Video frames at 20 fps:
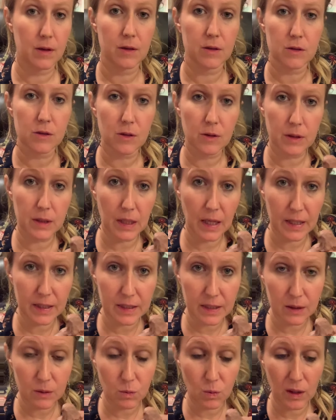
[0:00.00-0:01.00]
So I
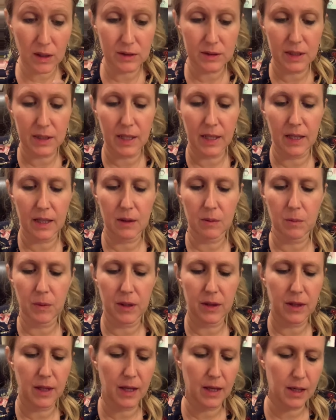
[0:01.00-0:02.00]
did weld it in,
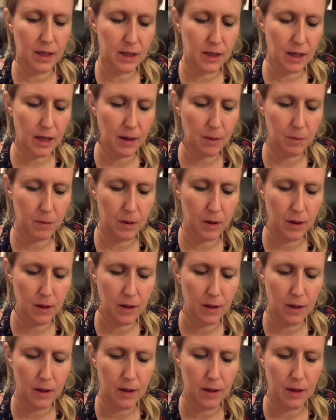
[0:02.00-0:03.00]
but then I'm
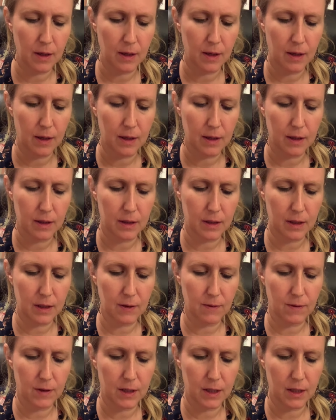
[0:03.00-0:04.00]

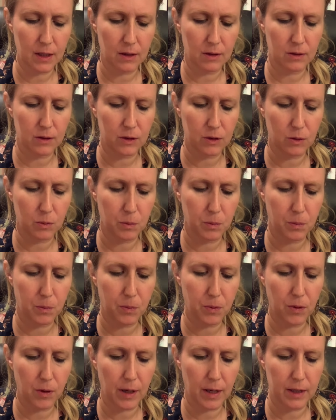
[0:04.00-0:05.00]
giving it a little
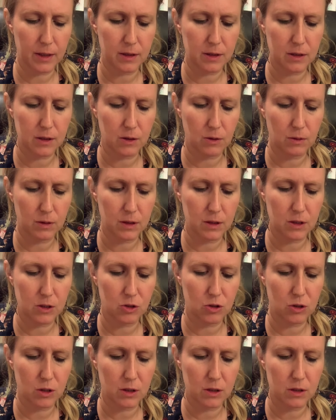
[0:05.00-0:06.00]
press, so it's
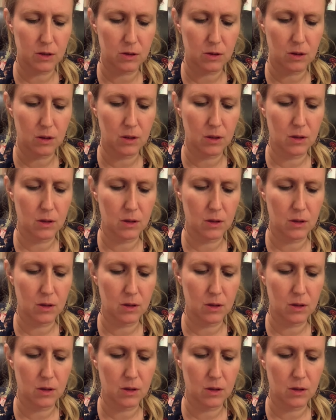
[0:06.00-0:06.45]
just